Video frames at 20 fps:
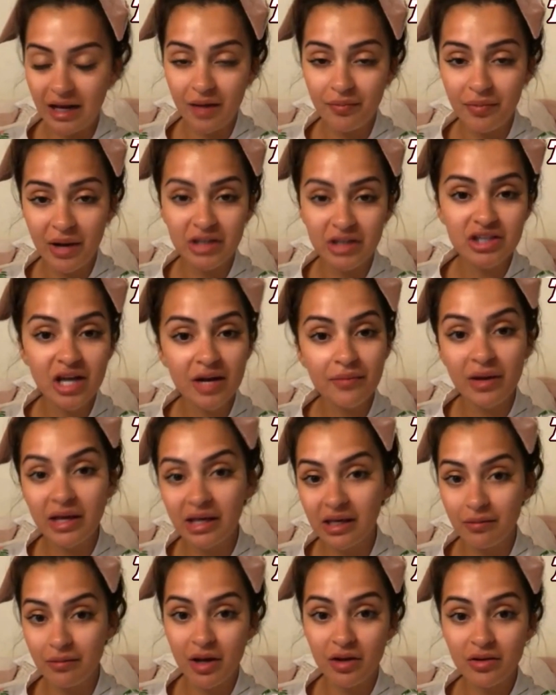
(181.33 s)
up, I check my
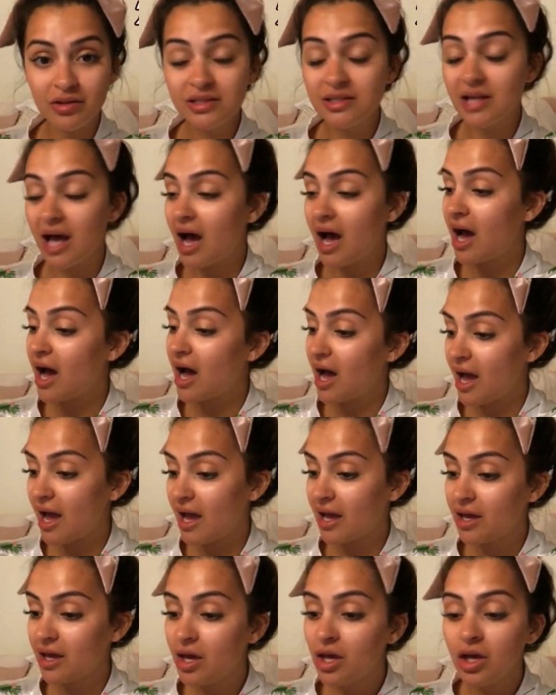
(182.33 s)
emails,
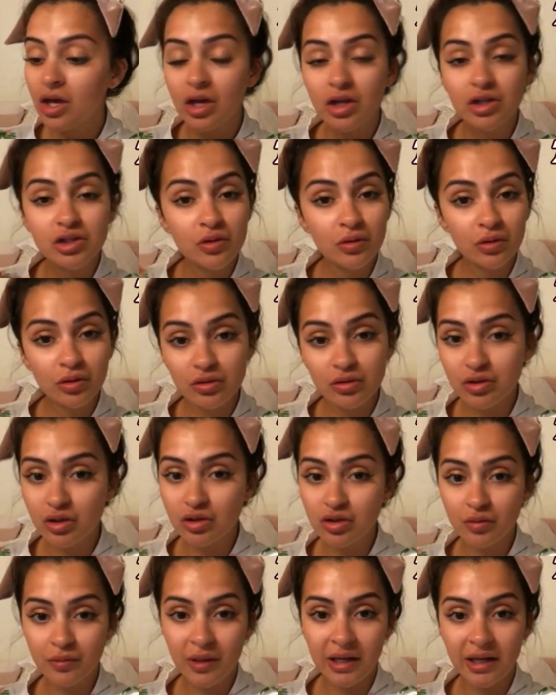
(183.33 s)
I do a little
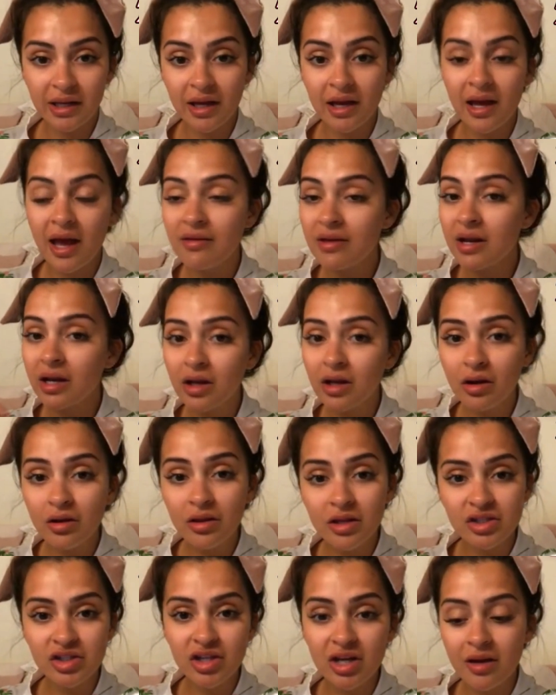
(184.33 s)
social media, and then I go to
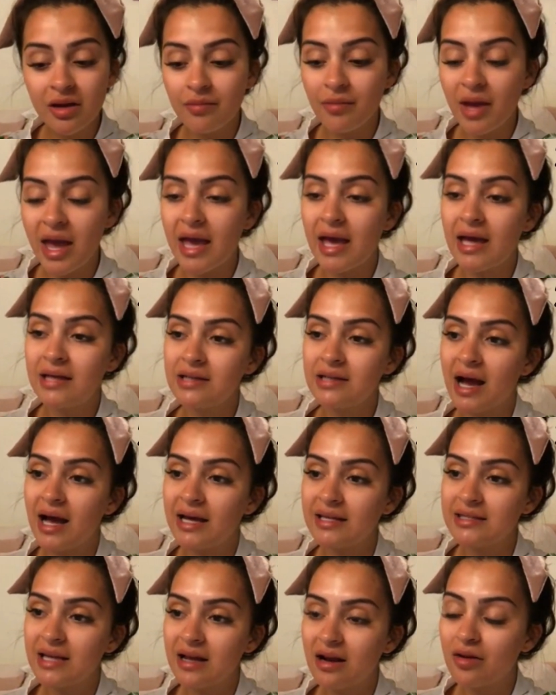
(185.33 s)
the gym and I
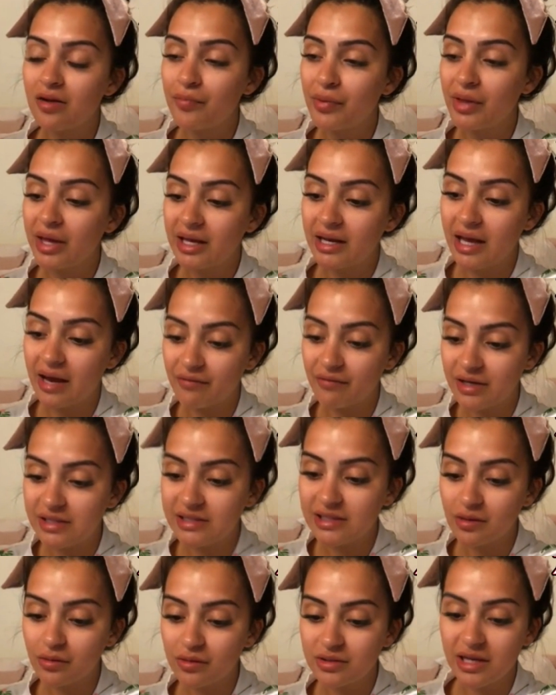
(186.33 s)
set out a plan every
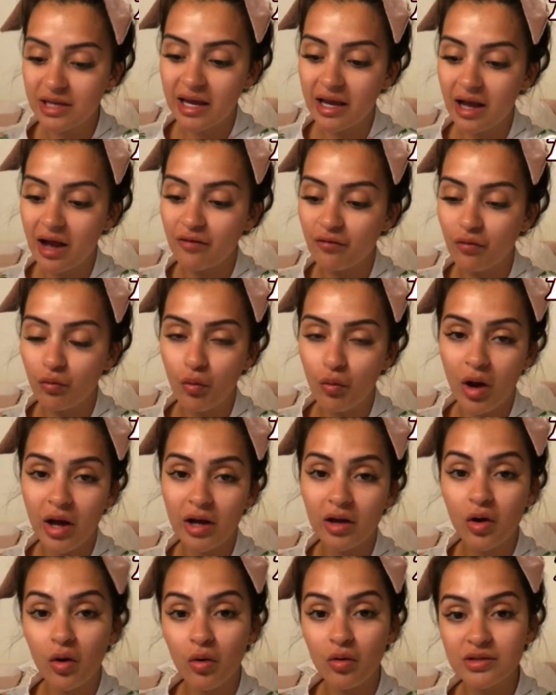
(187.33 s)
single day of
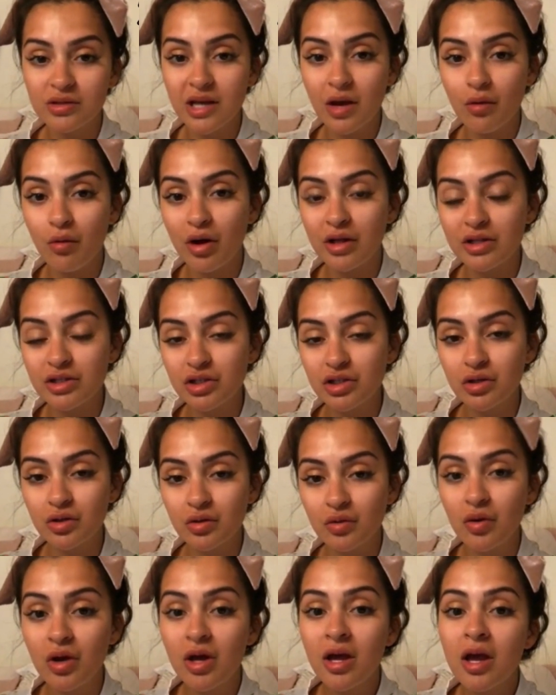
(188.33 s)
what goals I want
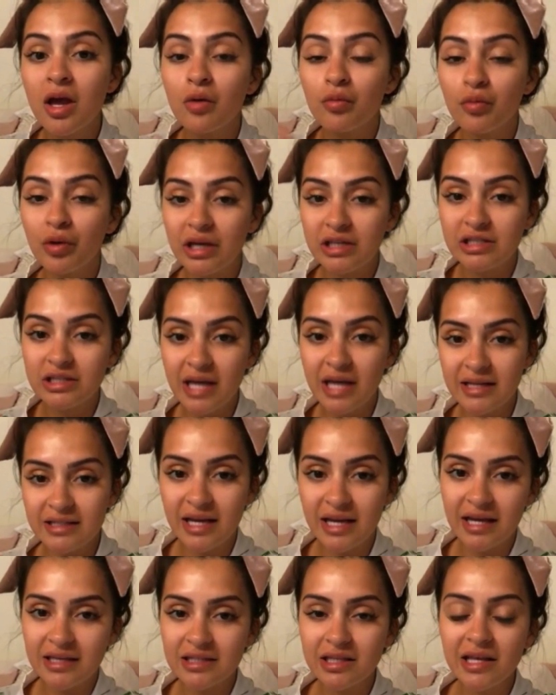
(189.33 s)
to reach that
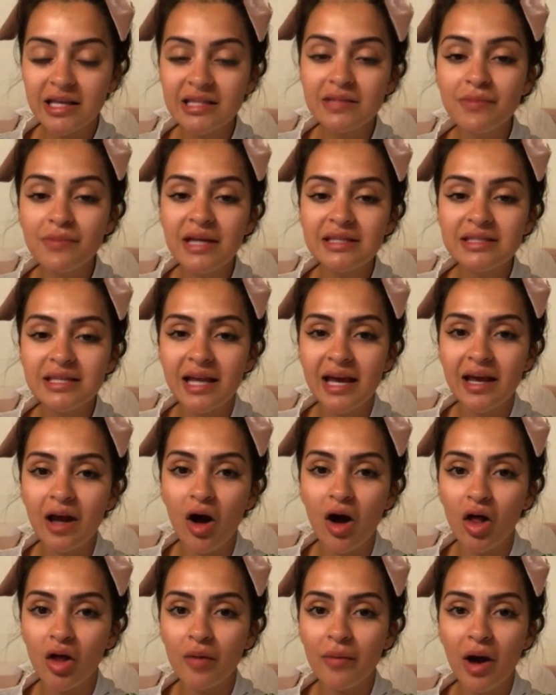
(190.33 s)
day. So let's make today
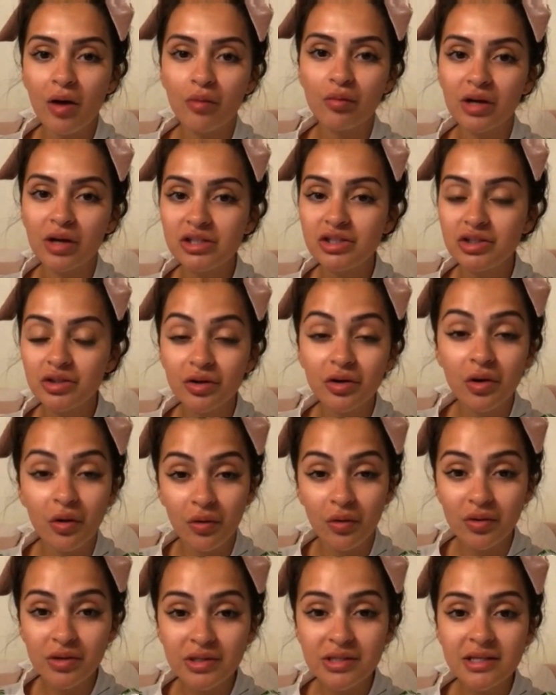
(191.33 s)
all about reaching your
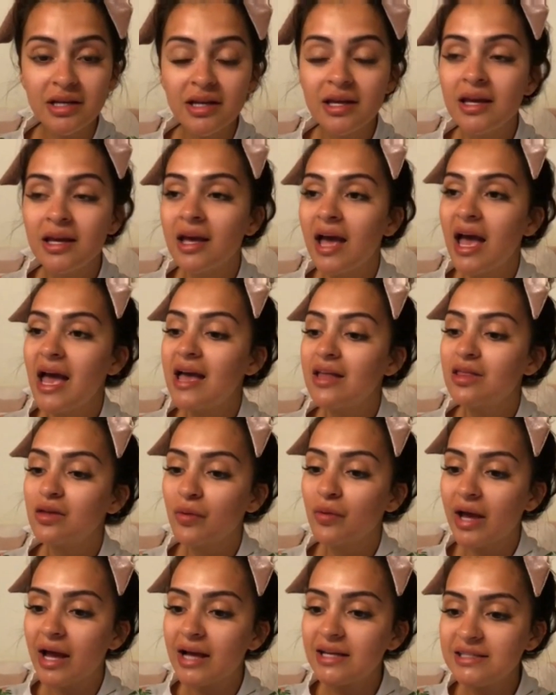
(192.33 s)
goals. And the
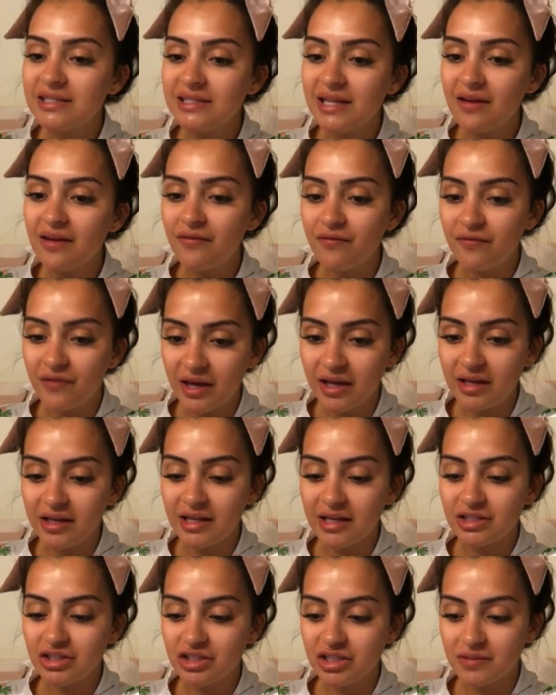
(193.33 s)
way I stay fit
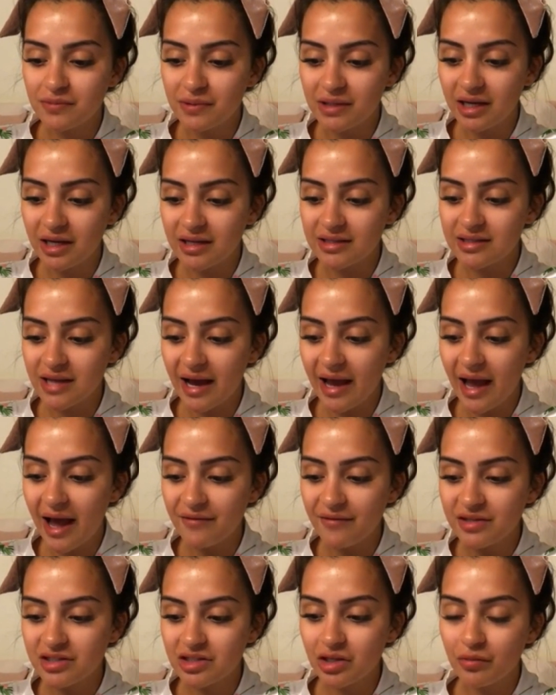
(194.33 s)
is just because I
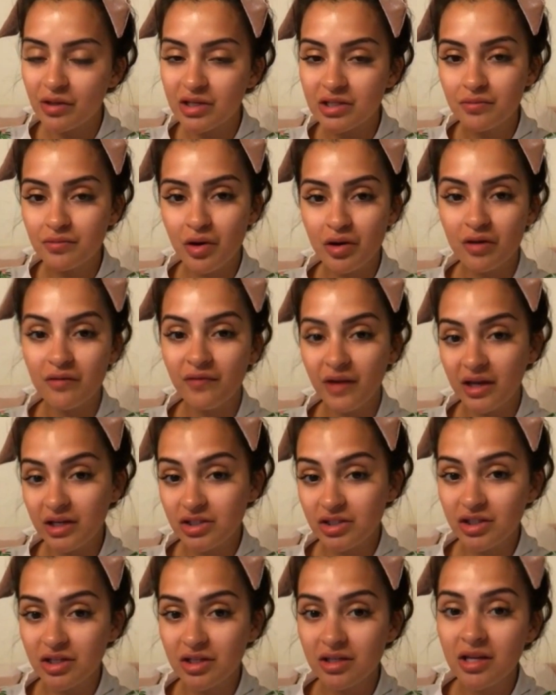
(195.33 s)
have so much
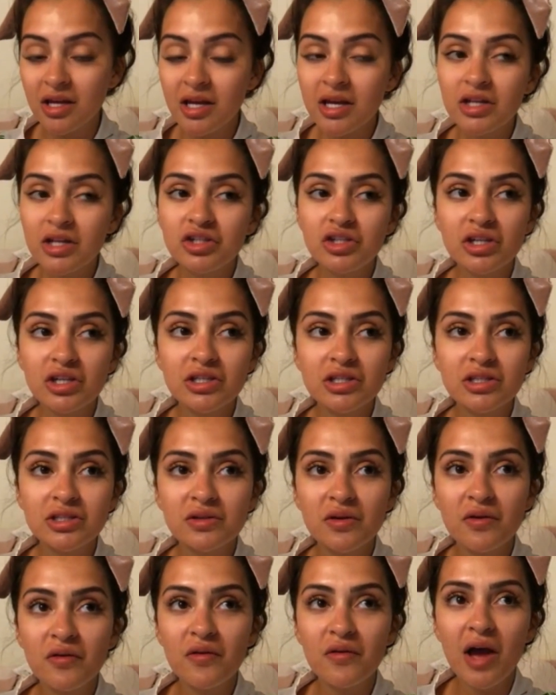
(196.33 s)
motivation.
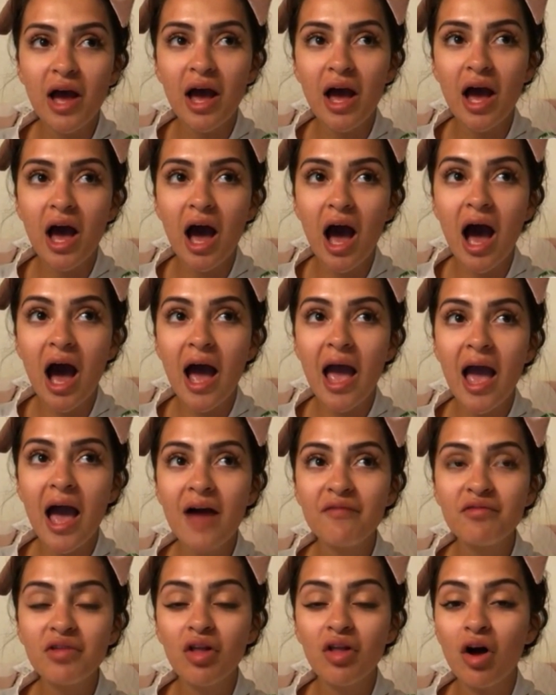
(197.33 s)
Just I
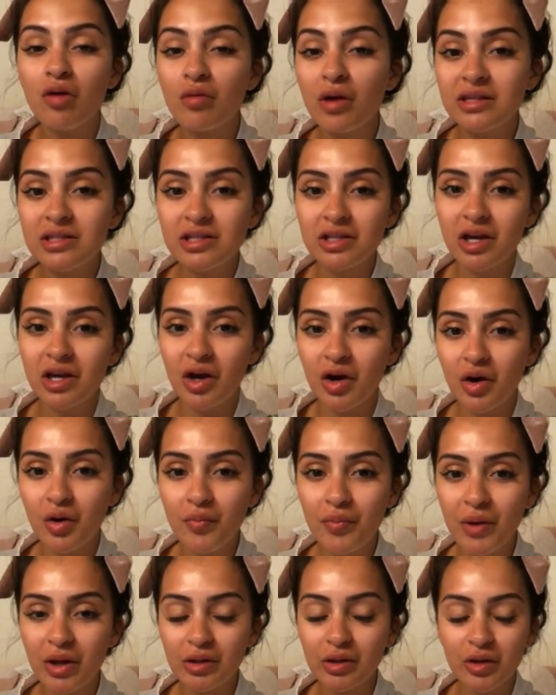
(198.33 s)
have a long way to go,
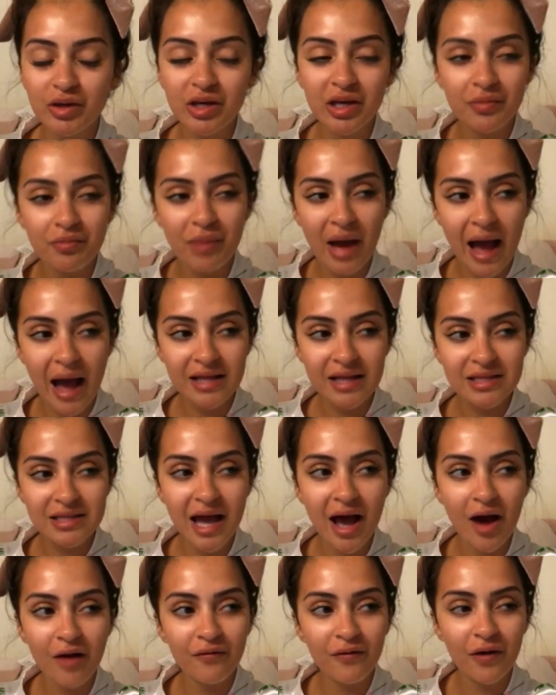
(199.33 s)
but looking back to
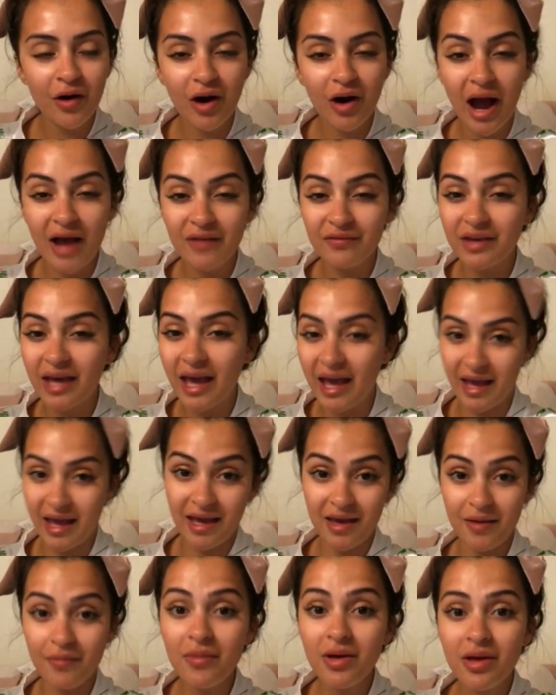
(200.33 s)
how far I've
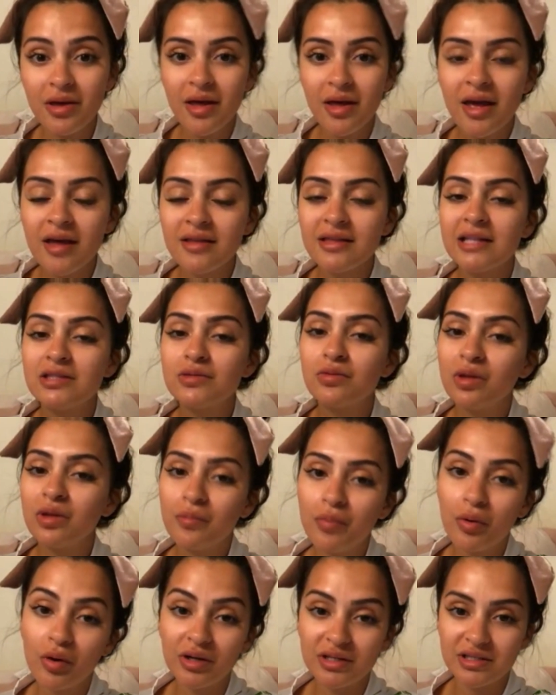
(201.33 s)
came, that's really
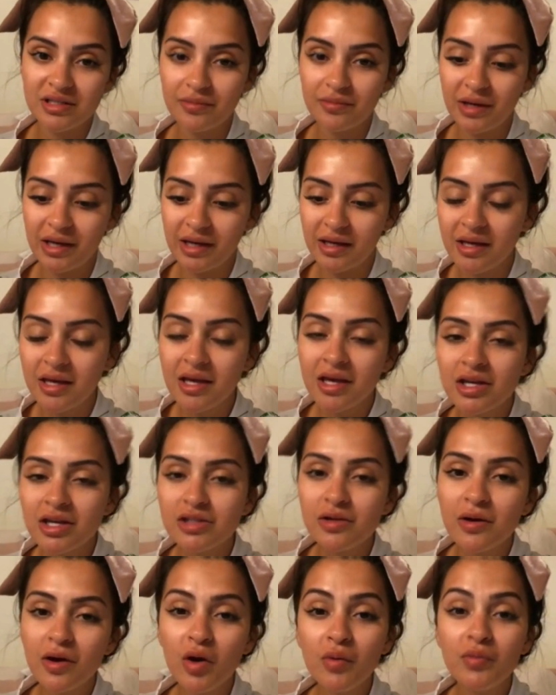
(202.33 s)
important to me.
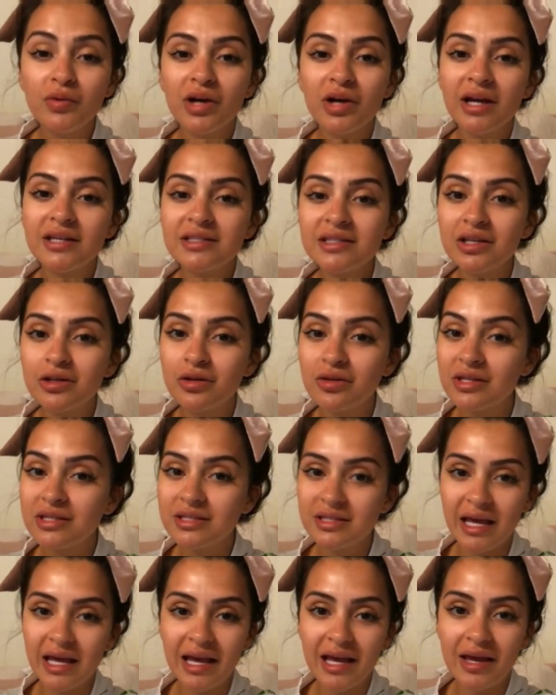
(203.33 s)
So I hope you guys can do the
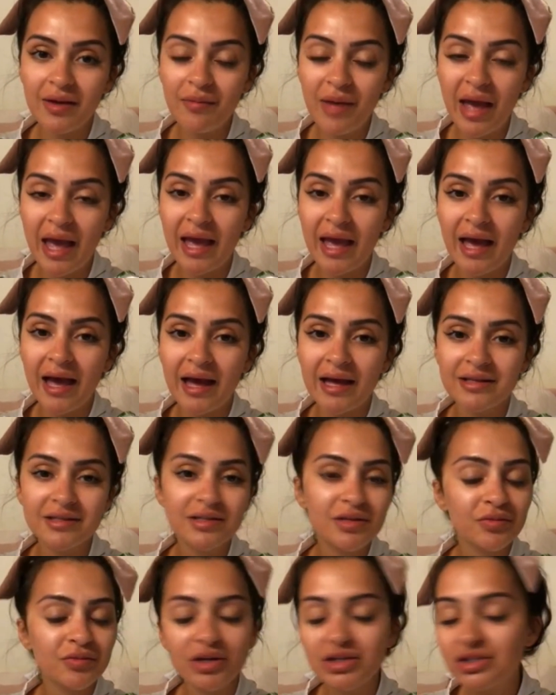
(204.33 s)
same and
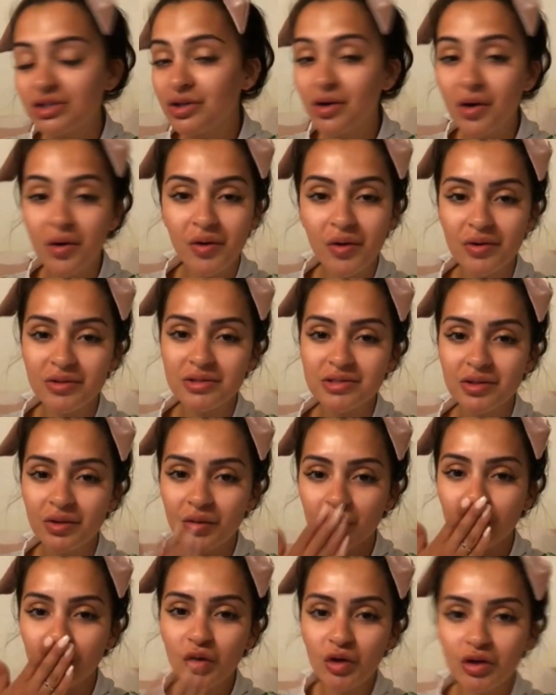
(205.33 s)
reach your goals.
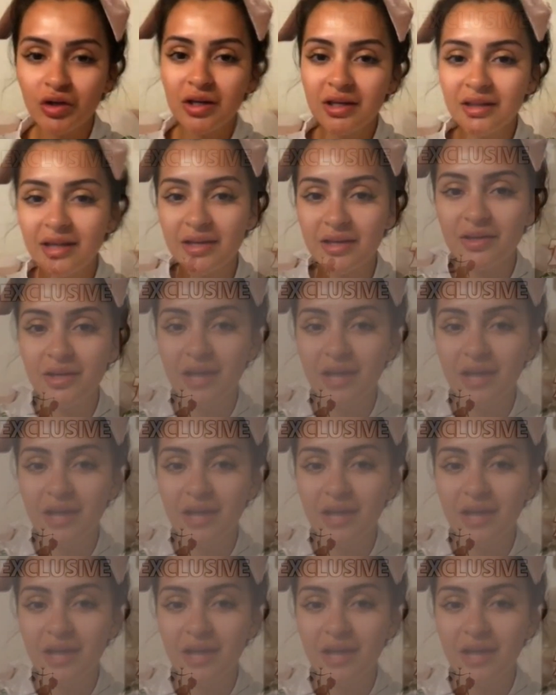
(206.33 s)
Good luck, you